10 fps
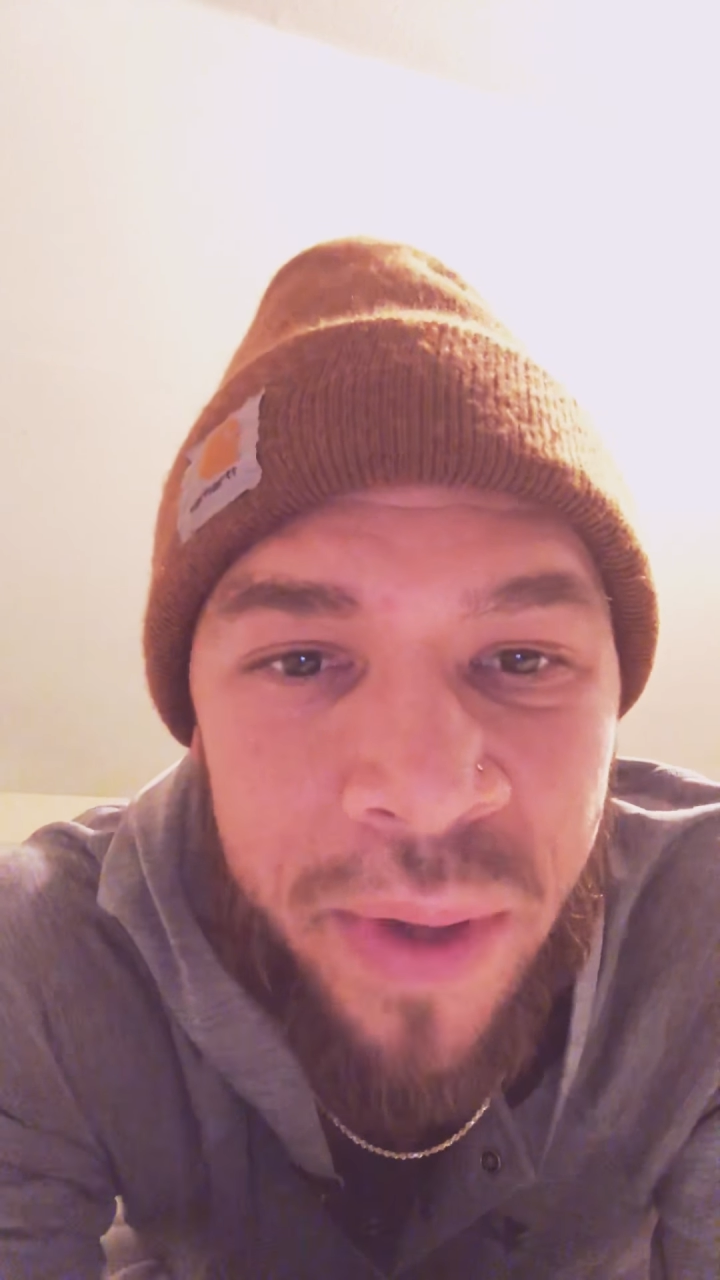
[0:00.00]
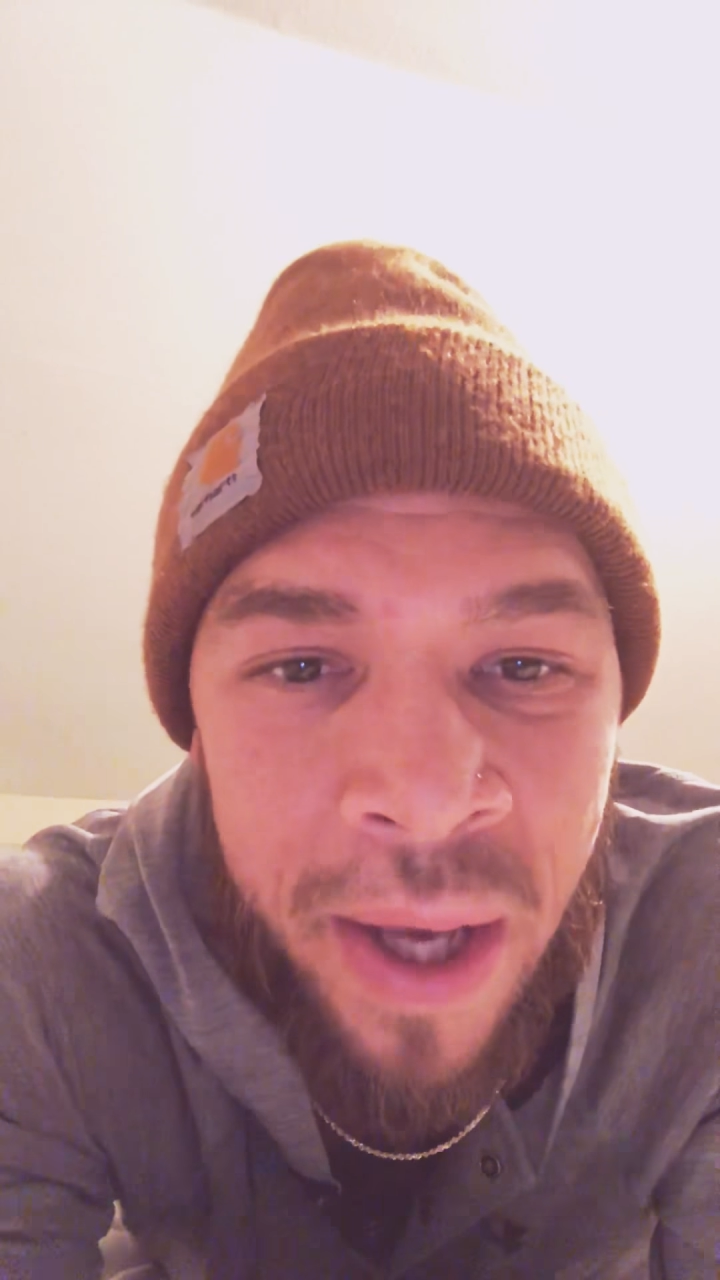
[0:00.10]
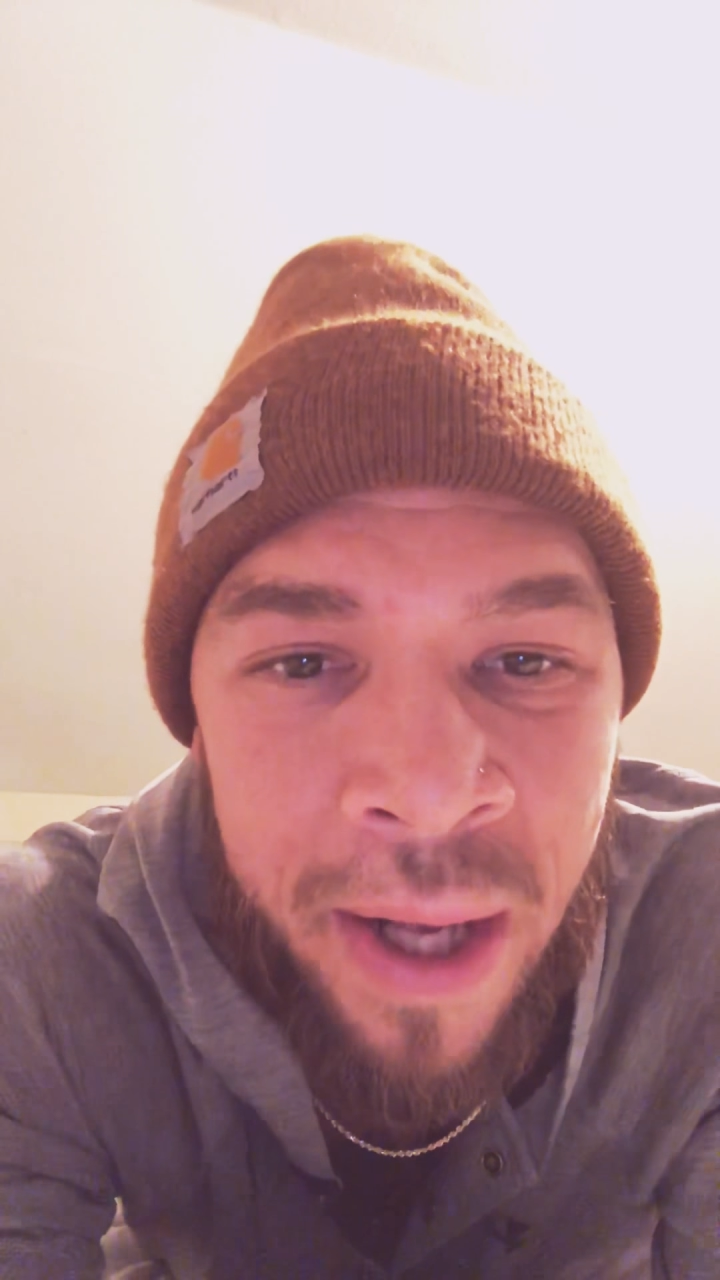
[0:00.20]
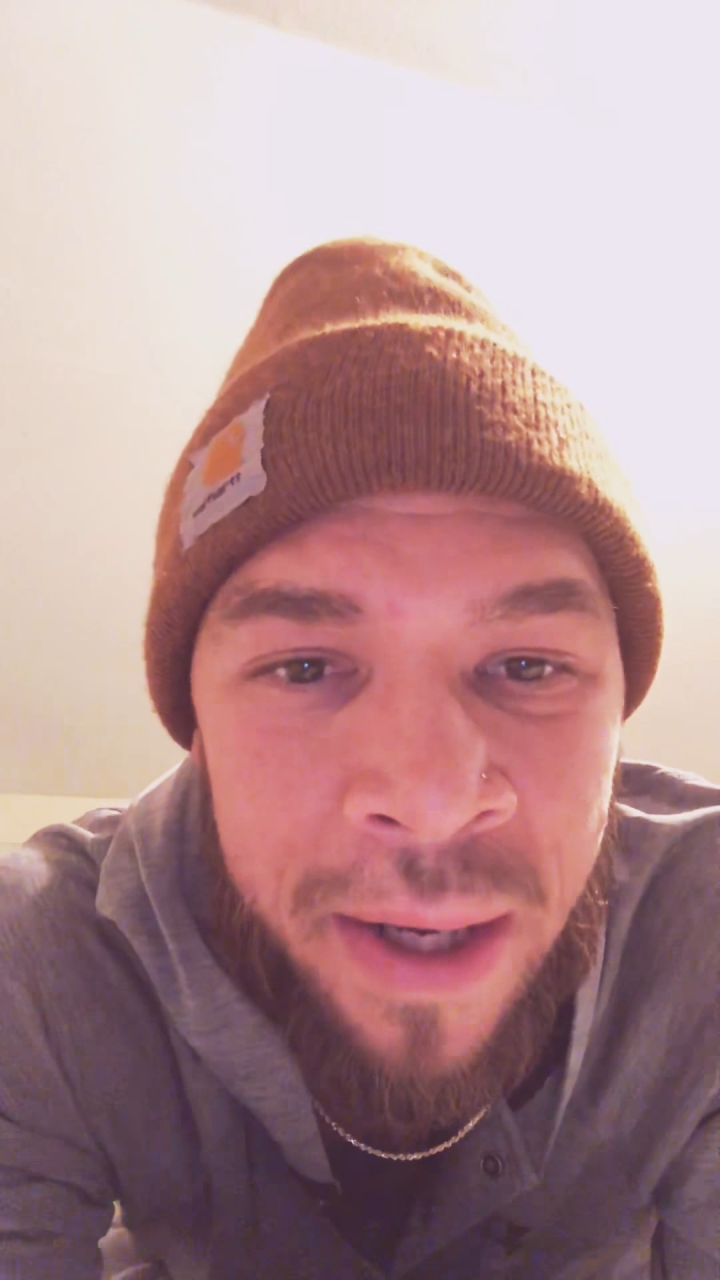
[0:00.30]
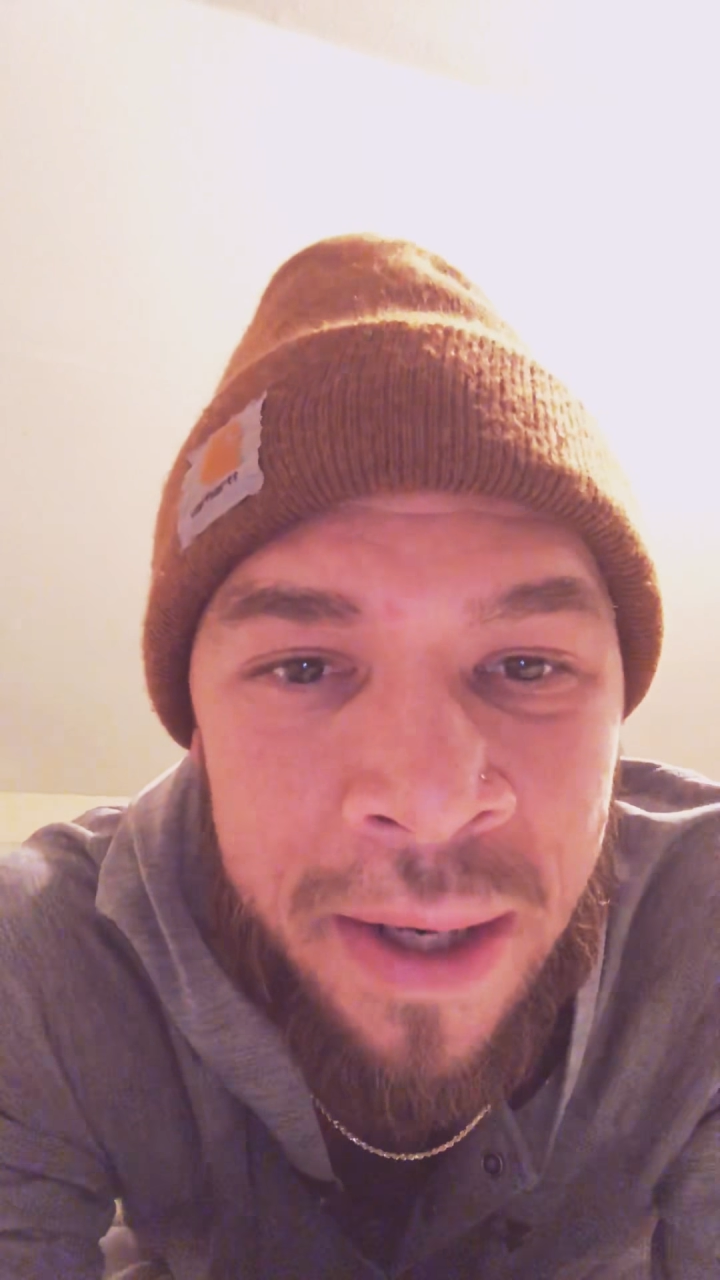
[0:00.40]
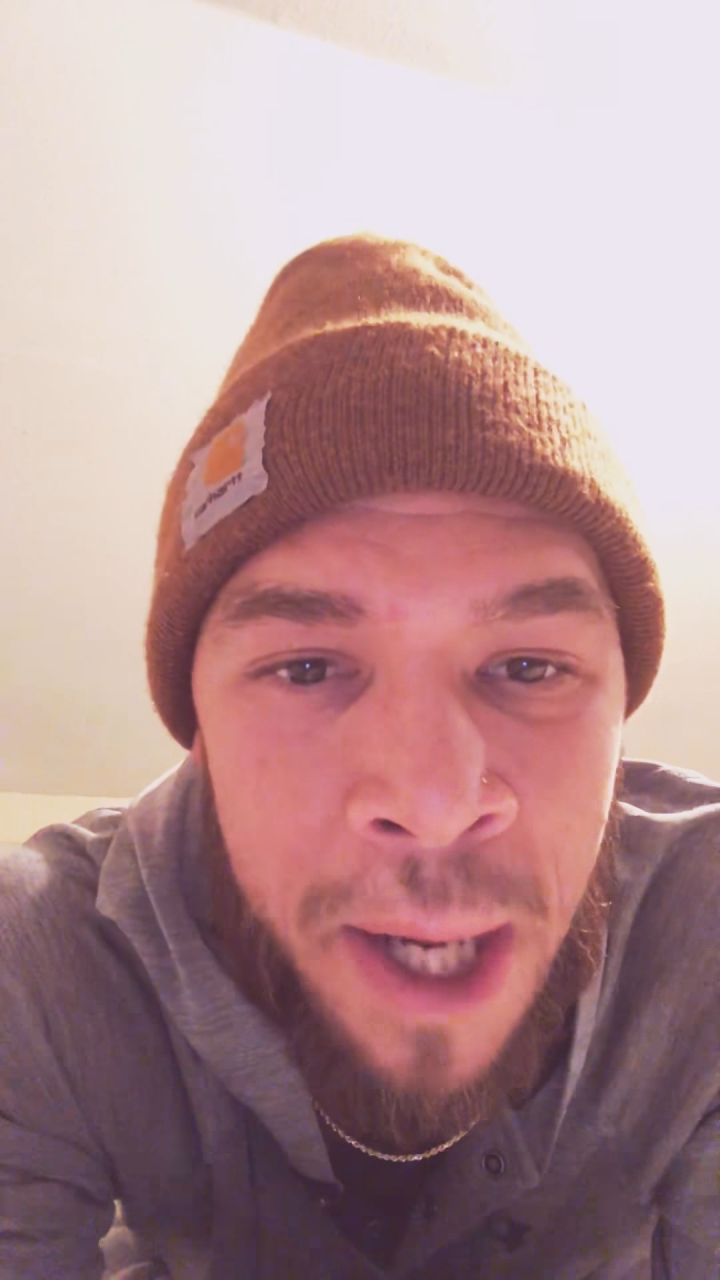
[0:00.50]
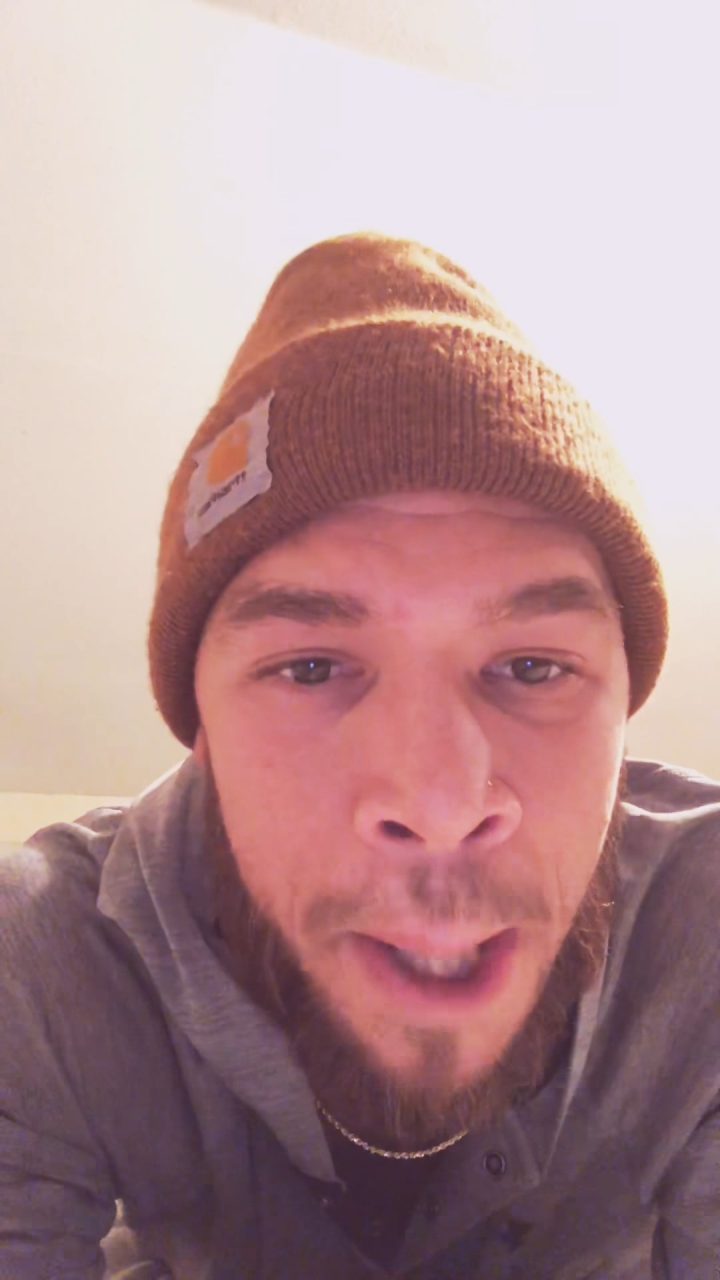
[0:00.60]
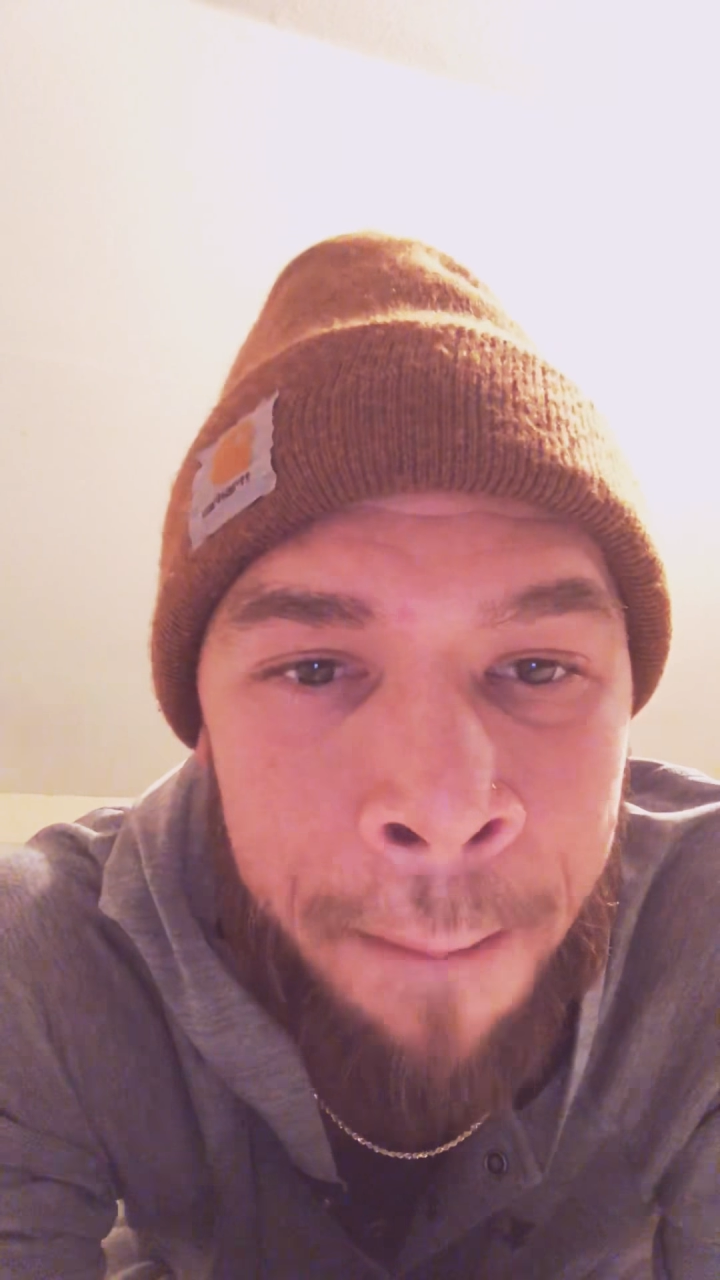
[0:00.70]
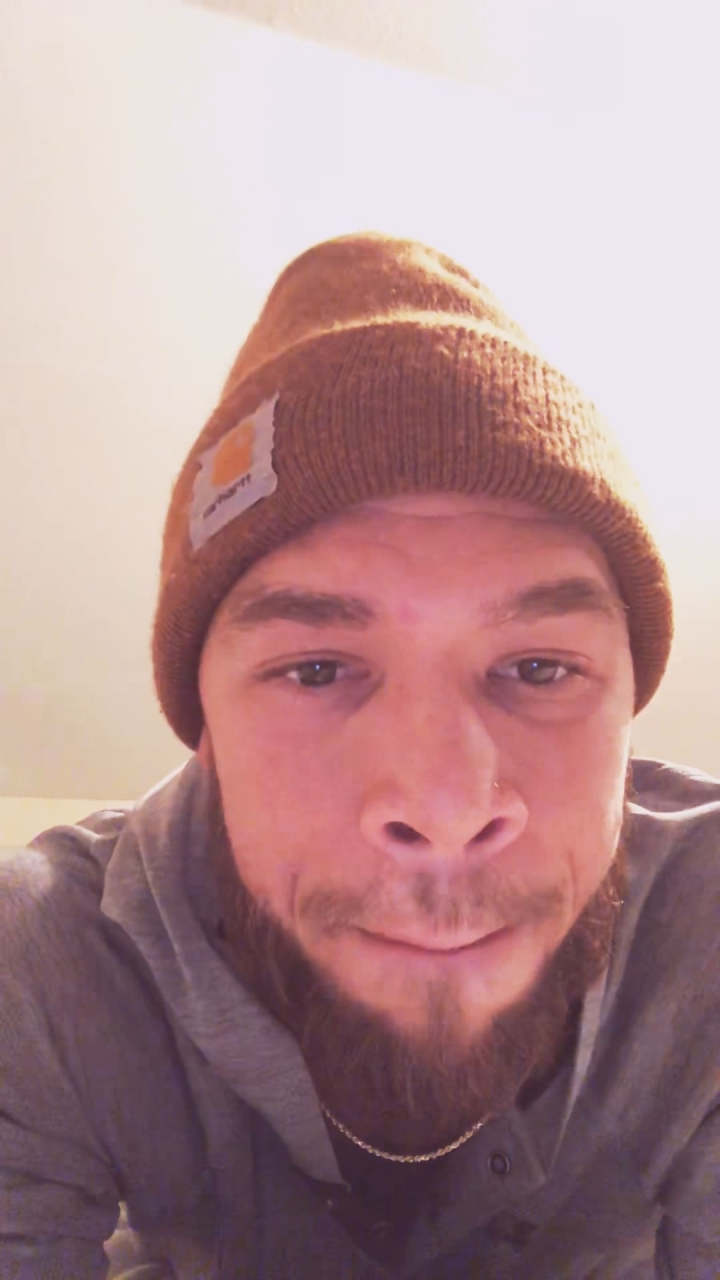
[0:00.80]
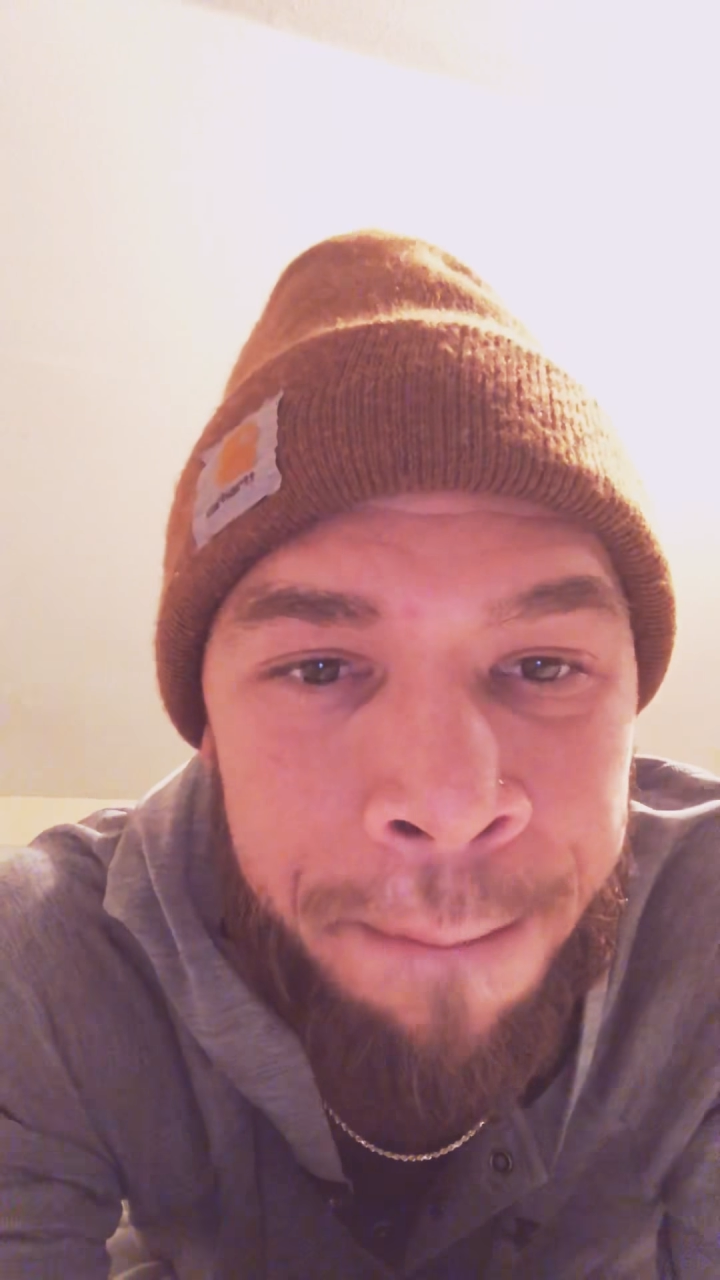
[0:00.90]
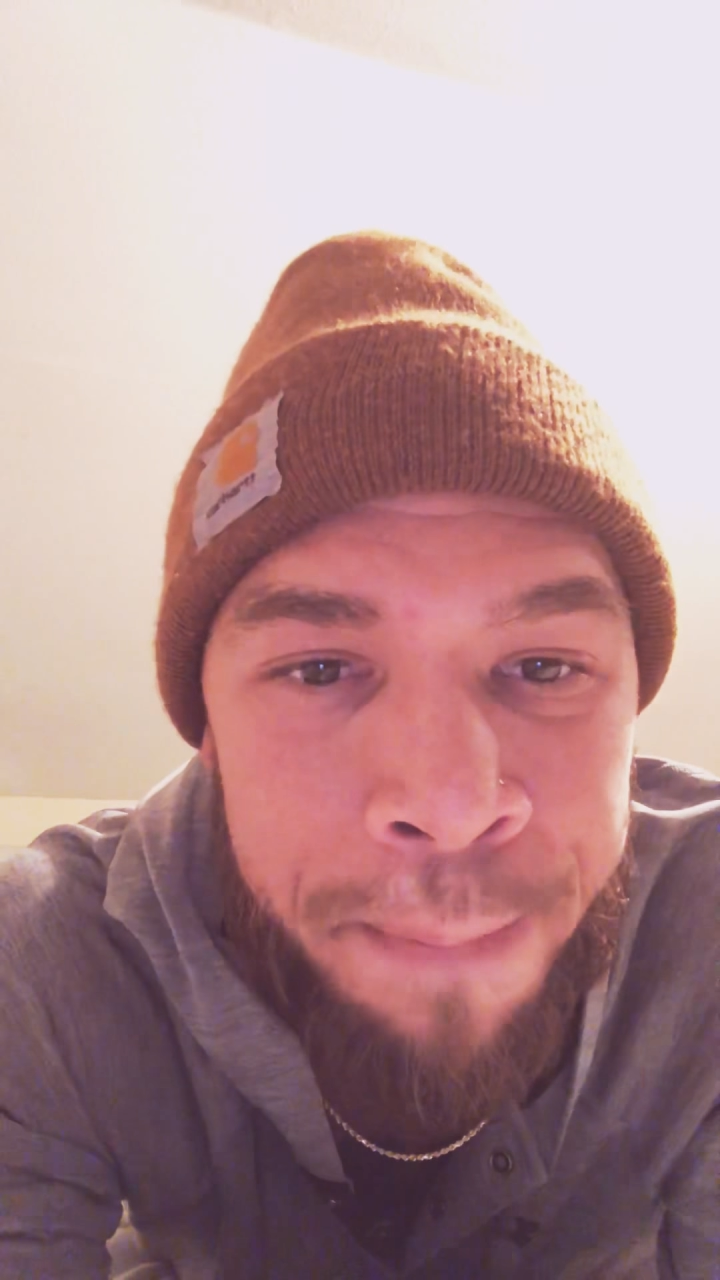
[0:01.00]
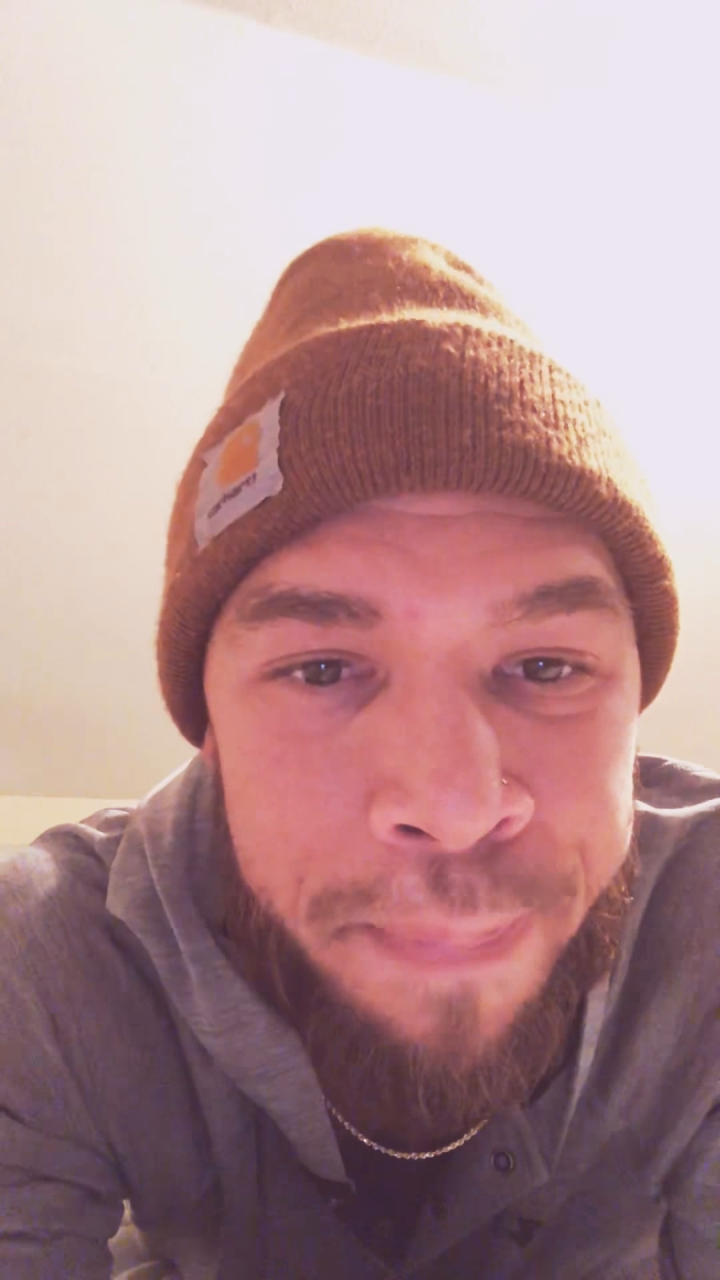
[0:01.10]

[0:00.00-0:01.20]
and um,